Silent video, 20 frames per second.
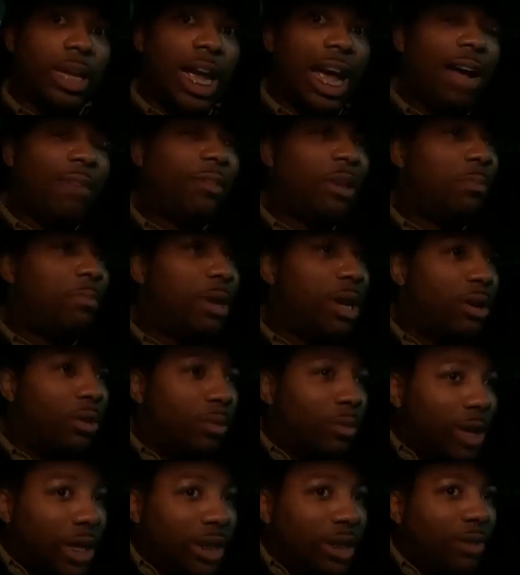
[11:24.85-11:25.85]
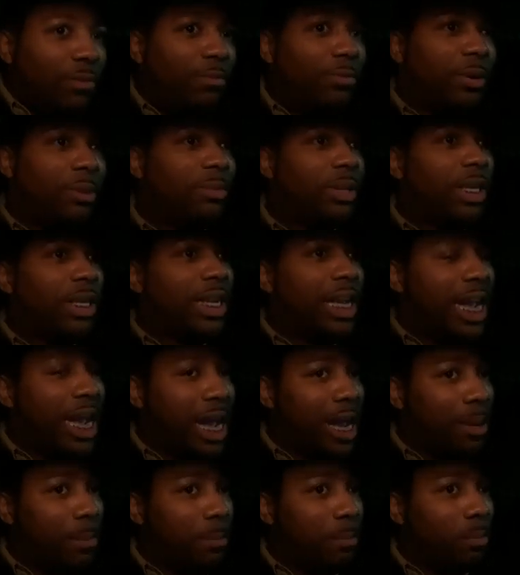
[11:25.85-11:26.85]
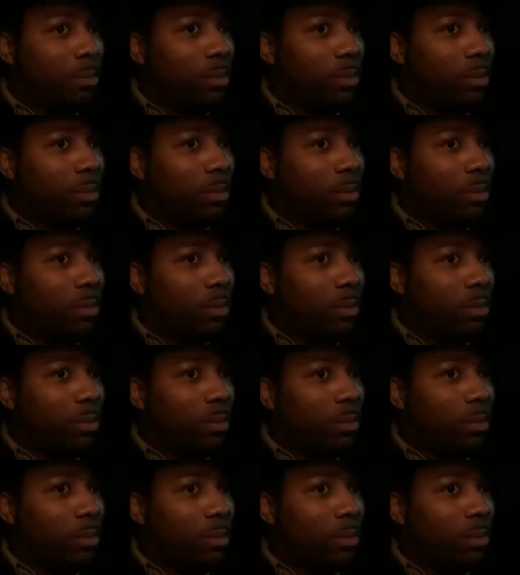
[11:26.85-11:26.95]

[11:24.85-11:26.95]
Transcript: after being risen from the dead.